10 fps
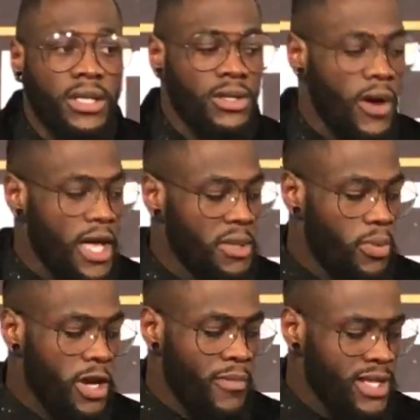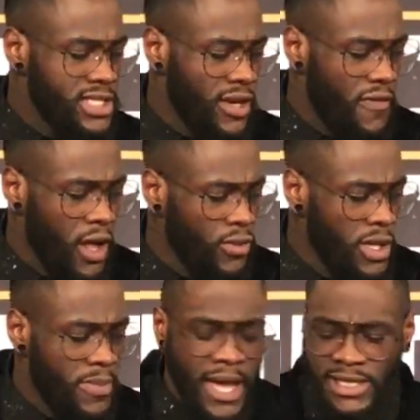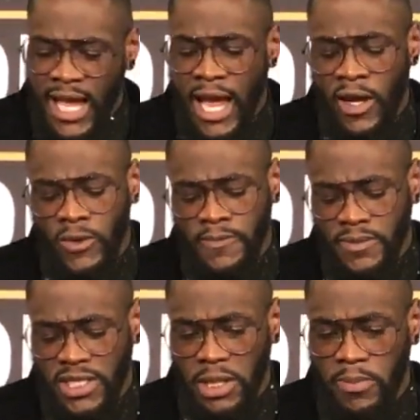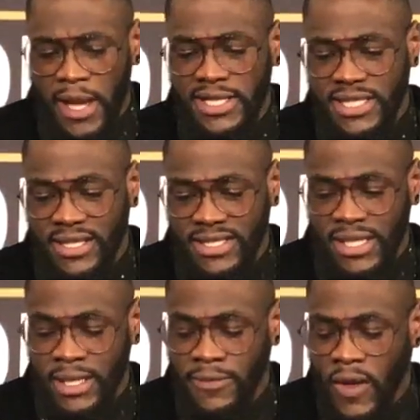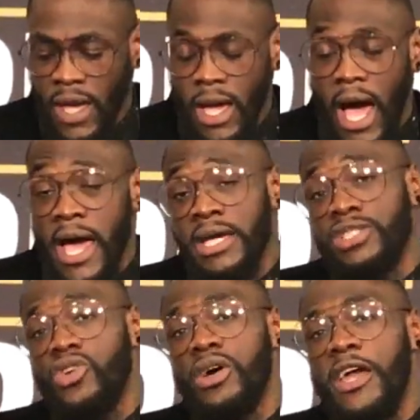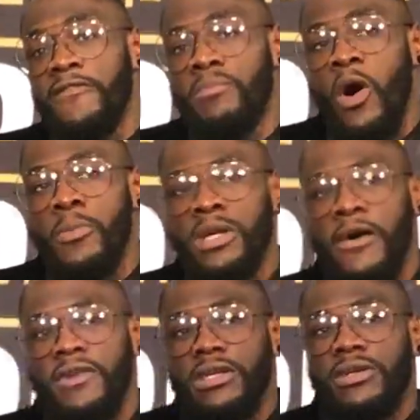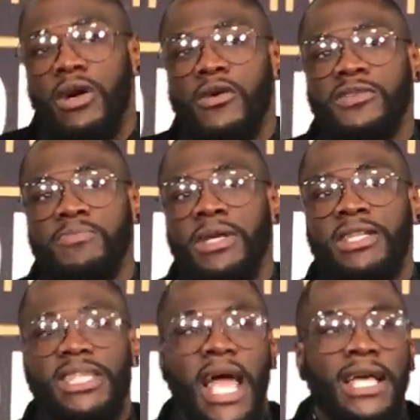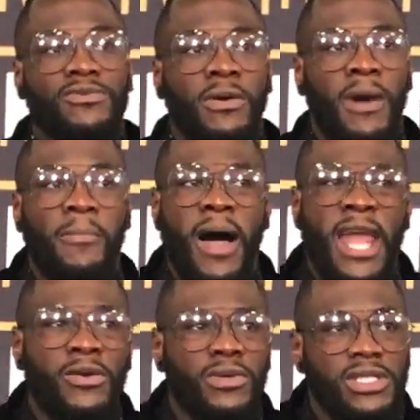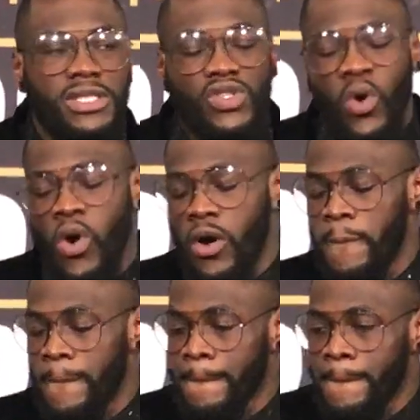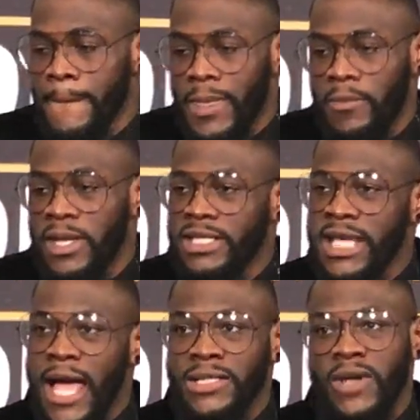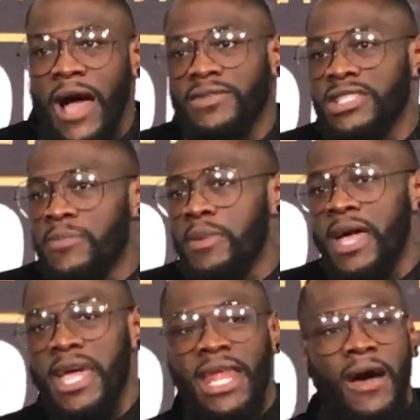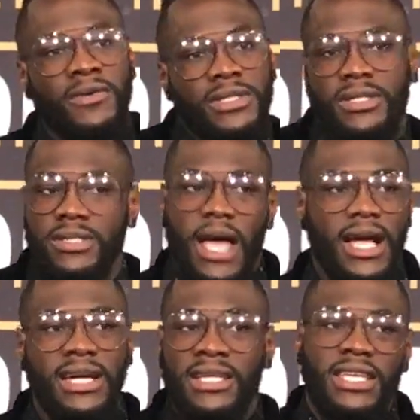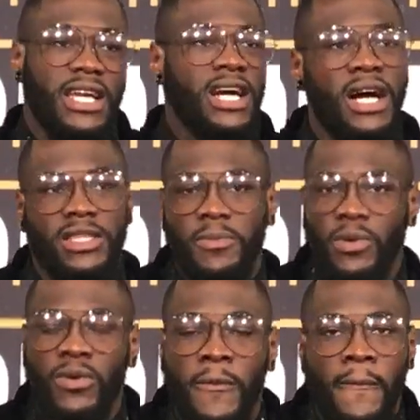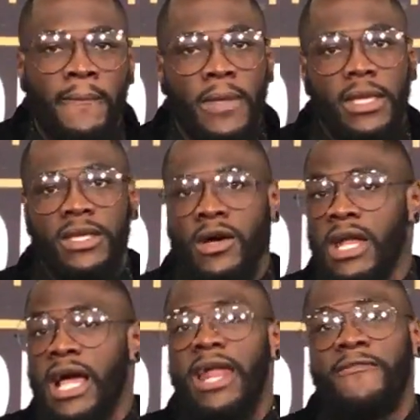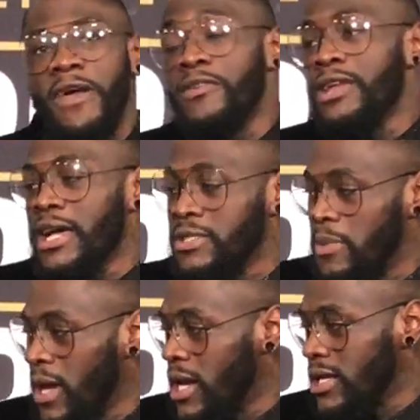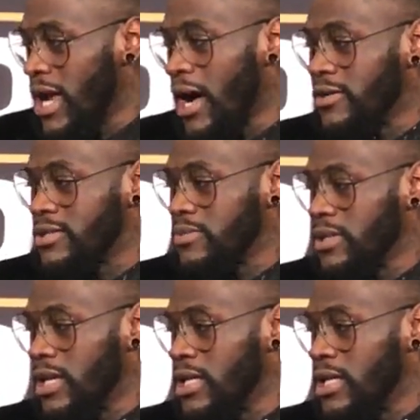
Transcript: You know, I had to break myself all the way back down to the basics, and I enjoyed every moment of it. You know, it was many times where my body was sore many times I was in the bed, I was I couldn't get comfortable, you know, and I got a very nice bed at the house.